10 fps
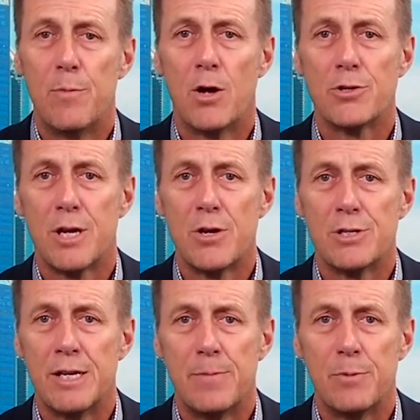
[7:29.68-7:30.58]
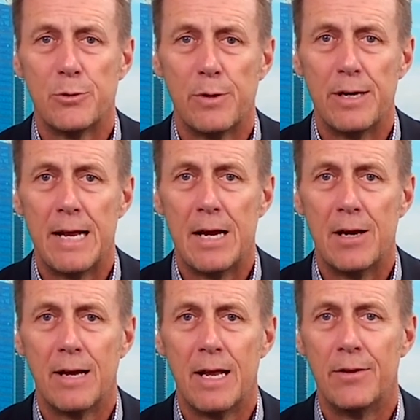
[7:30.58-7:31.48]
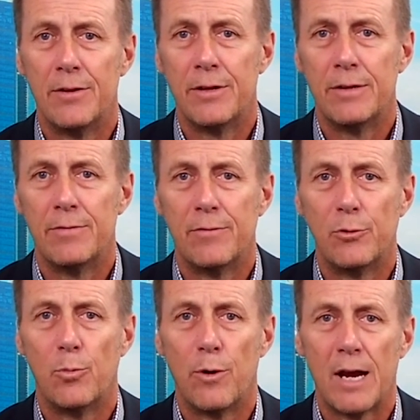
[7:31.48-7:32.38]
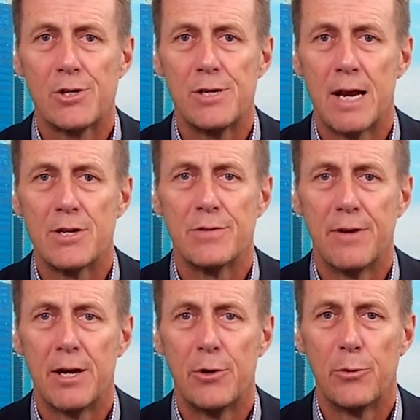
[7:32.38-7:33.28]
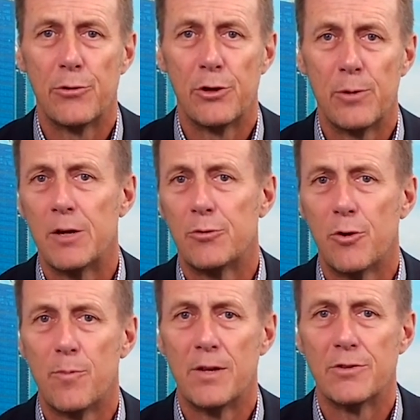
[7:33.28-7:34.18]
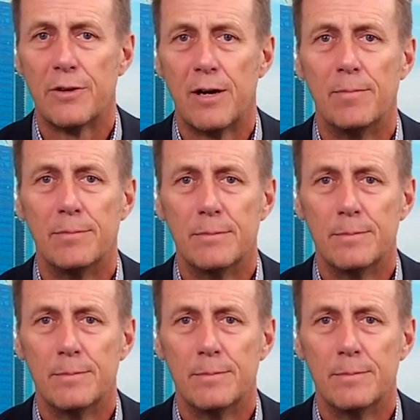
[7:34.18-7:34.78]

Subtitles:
milestones to hit between now and the full production out of Savannah North in about 12 months' time.